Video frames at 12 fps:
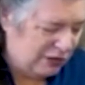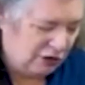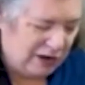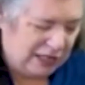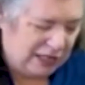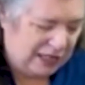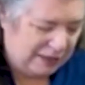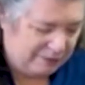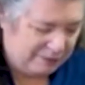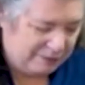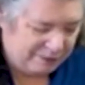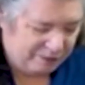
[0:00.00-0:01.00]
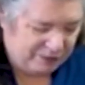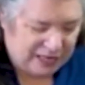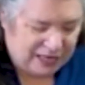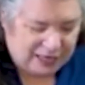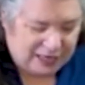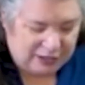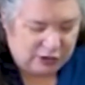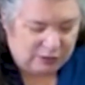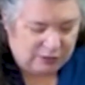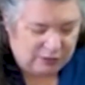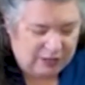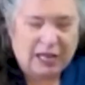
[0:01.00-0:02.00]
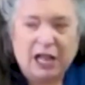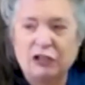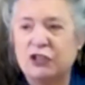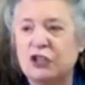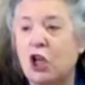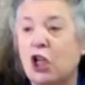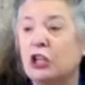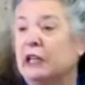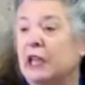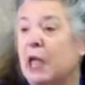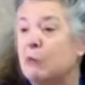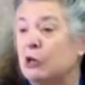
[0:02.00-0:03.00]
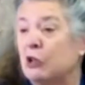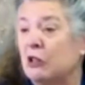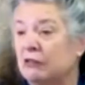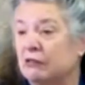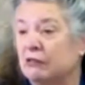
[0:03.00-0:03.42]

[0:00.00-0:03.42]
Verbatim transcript: it correctly. And I'll just call it a chemical.